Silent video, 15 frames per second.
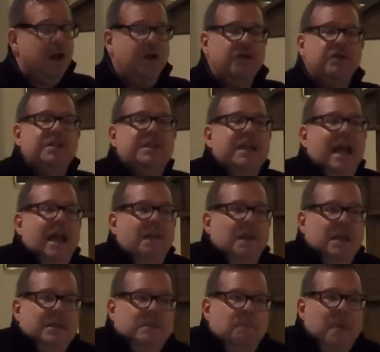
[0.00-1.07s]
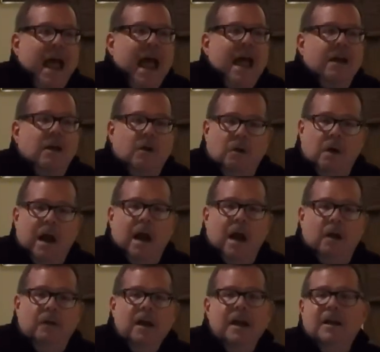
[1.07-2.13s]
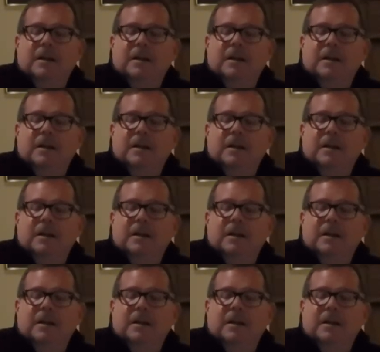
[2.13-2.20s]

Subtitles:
understand this background,